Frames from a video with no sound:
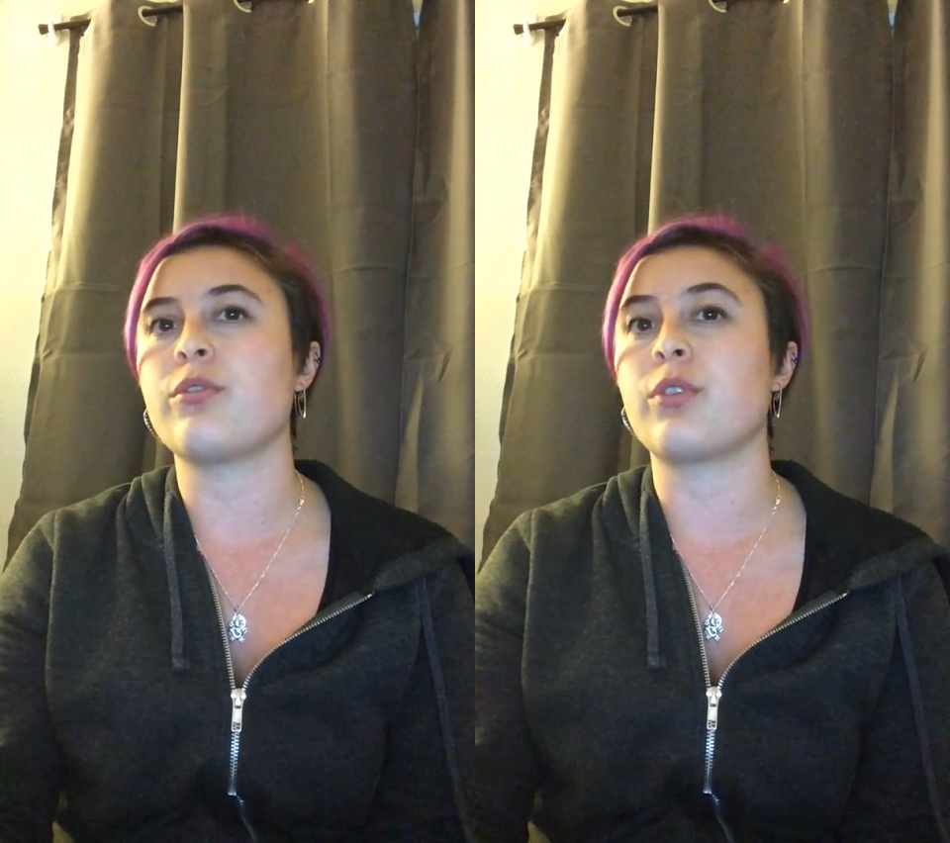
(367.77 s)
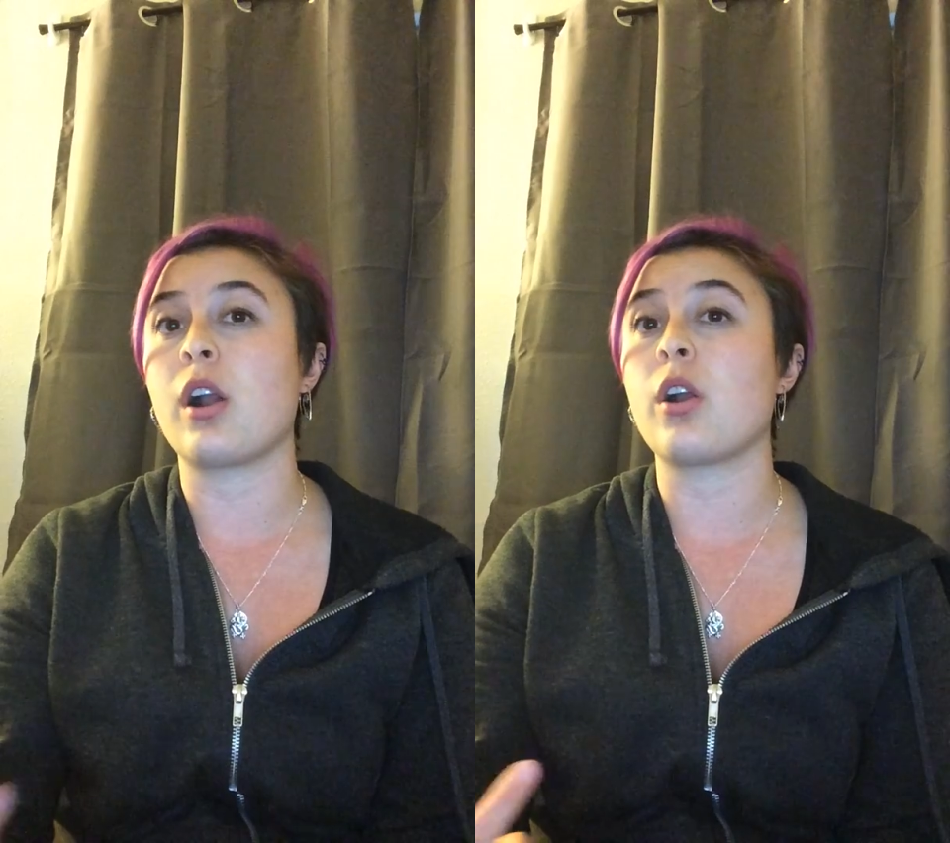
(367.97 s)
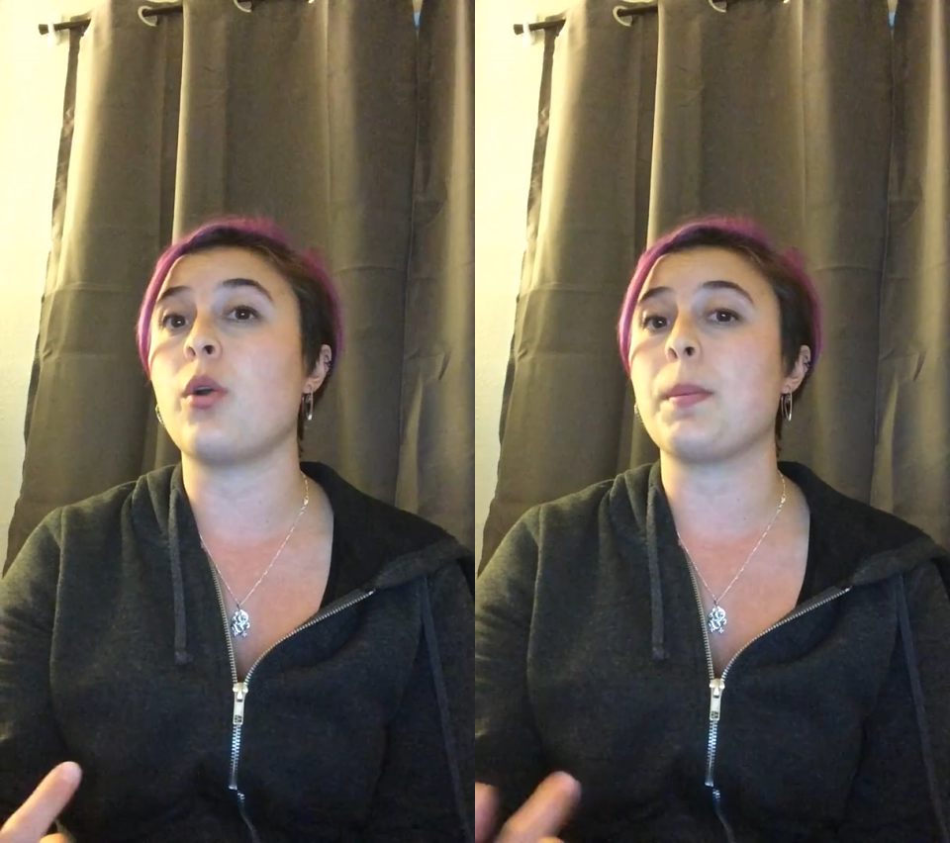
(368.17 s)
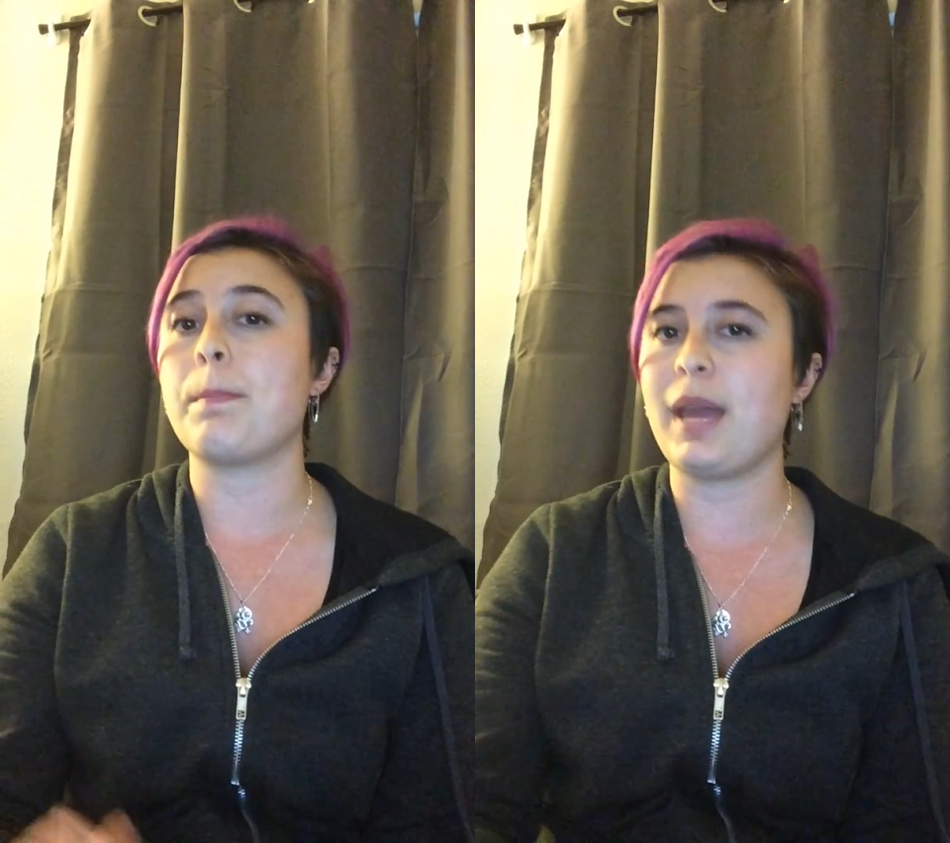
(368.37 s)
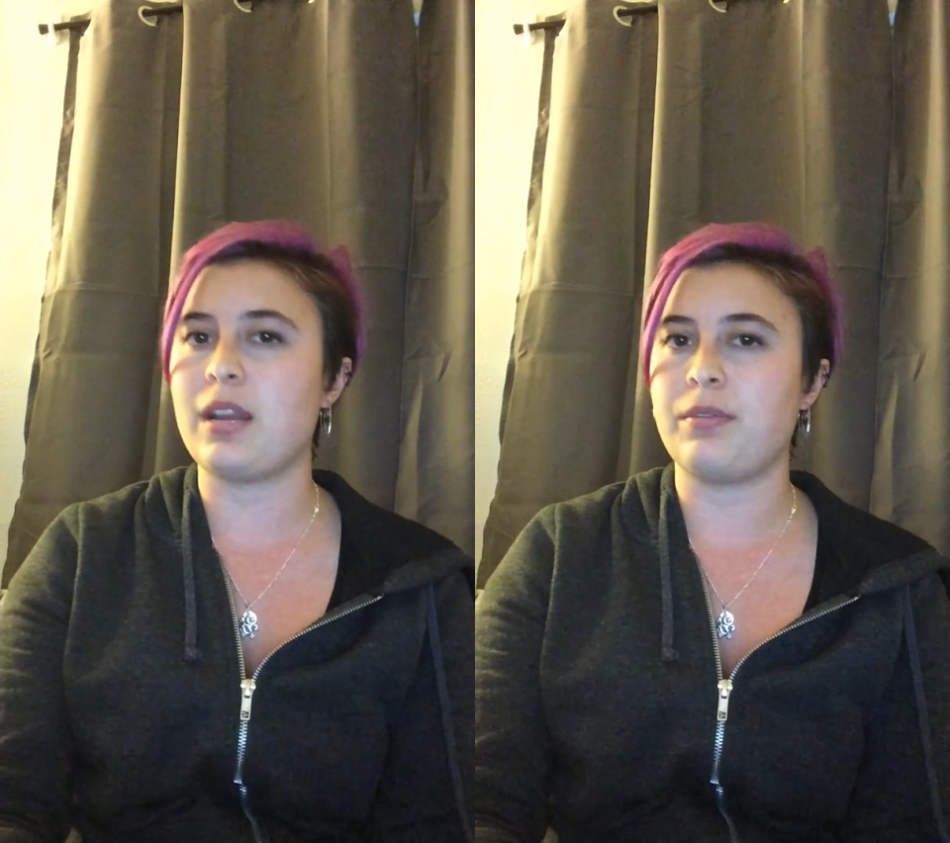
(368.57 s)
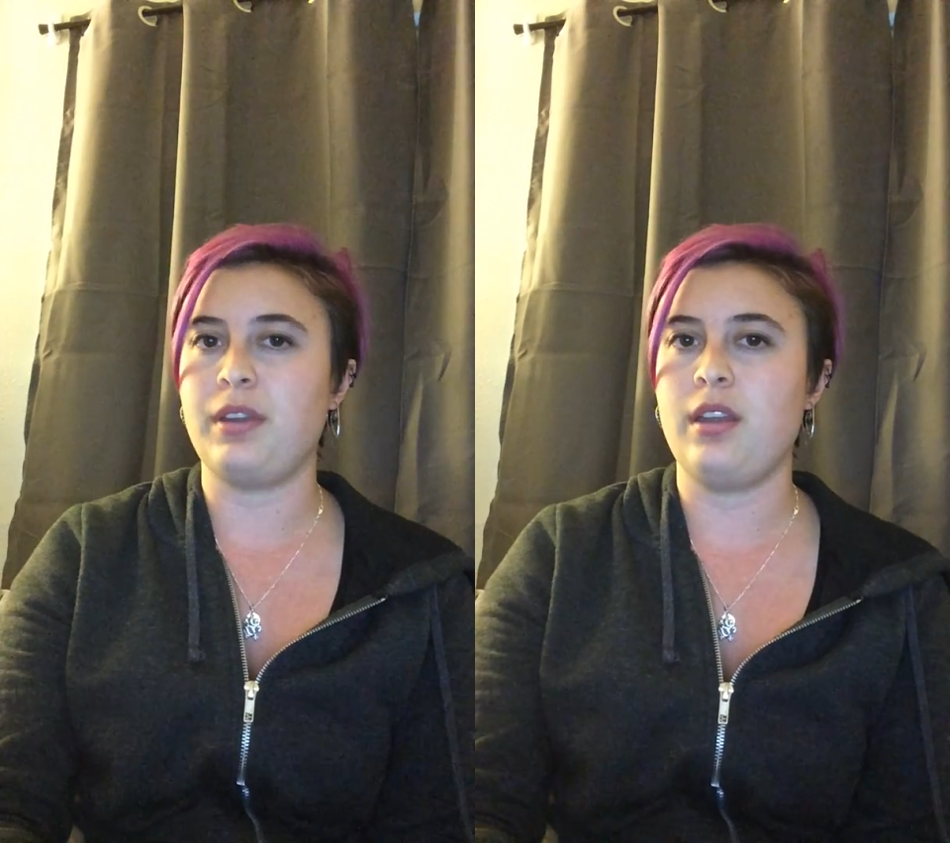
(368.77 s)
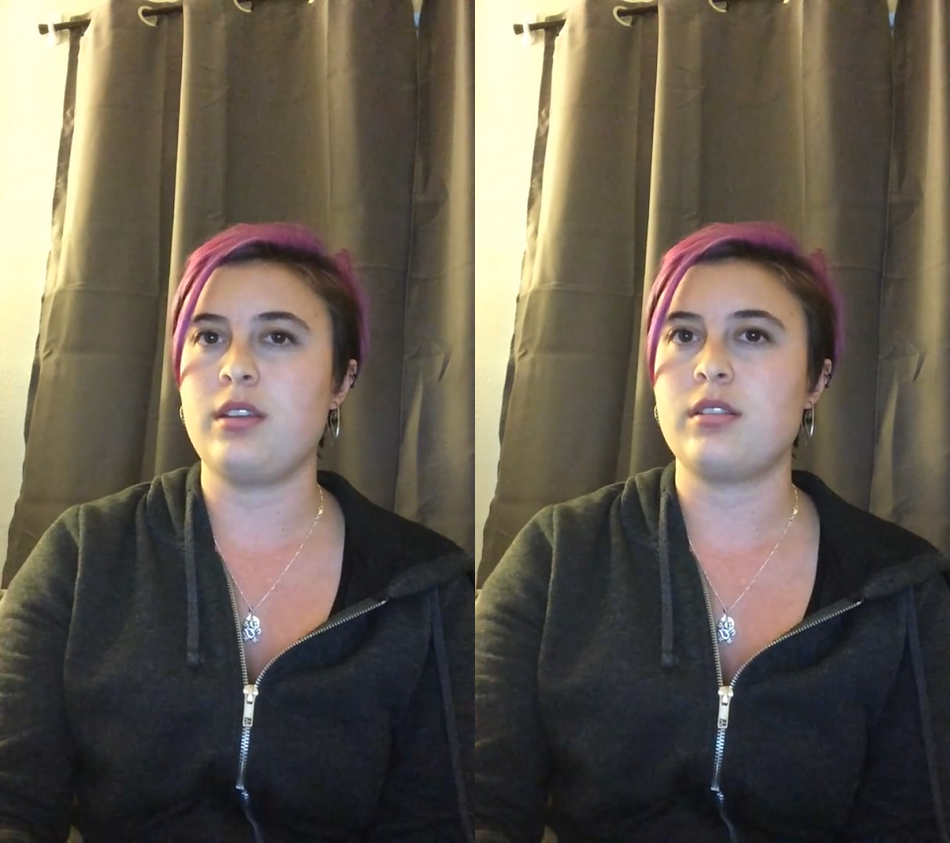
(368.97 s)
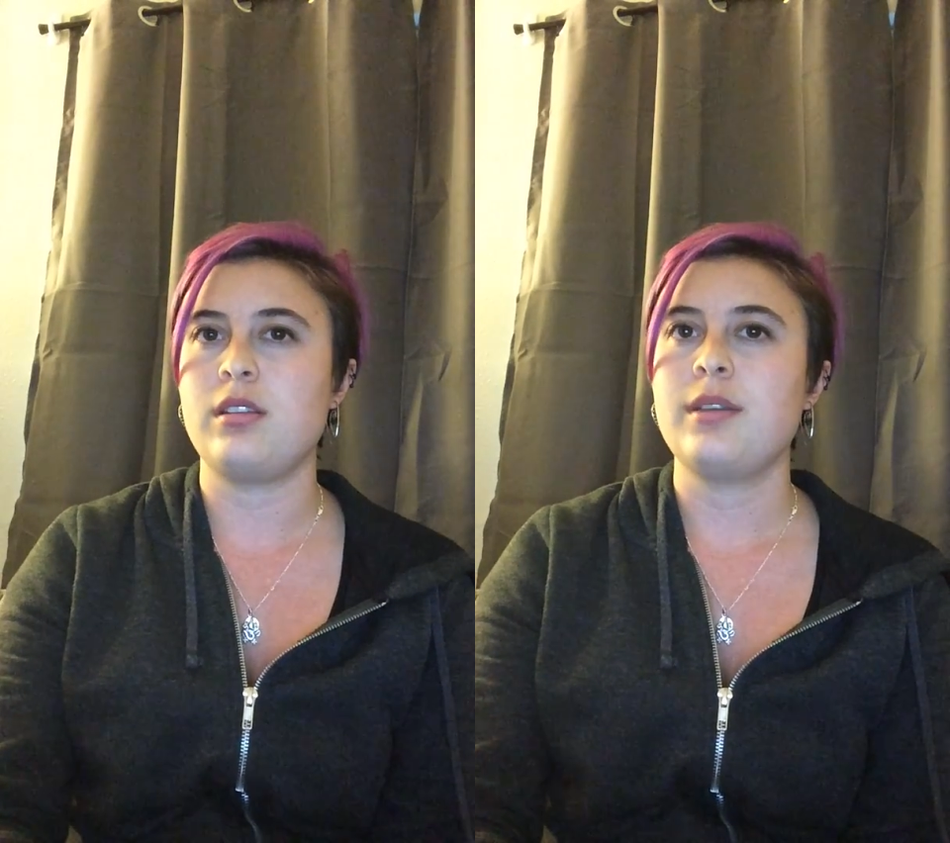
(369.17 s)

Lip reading: for our own benefit?